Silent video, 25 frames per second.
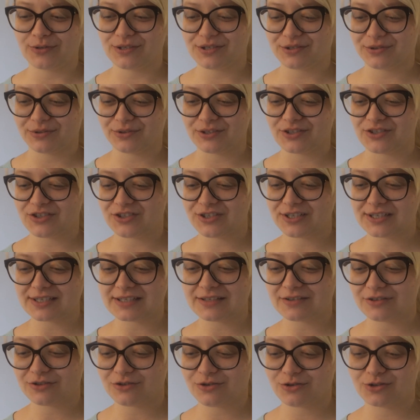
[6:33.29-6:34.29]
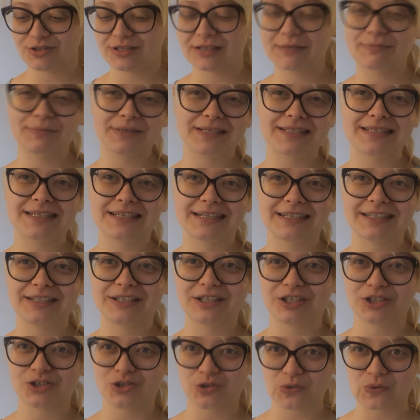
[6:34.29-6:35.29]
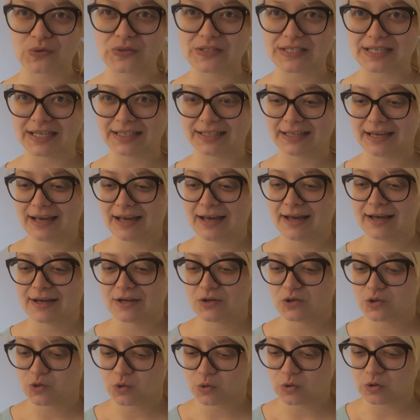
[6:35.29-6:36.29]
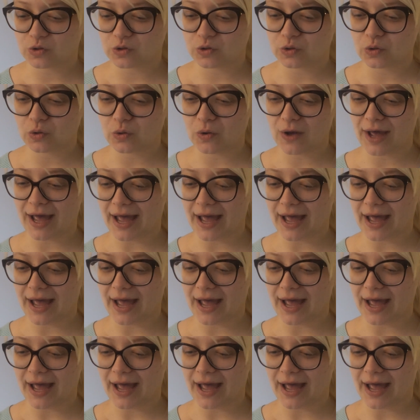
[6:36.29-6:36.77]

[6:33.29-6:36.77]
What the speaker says: So it's just choosing basically the shoes that suits you,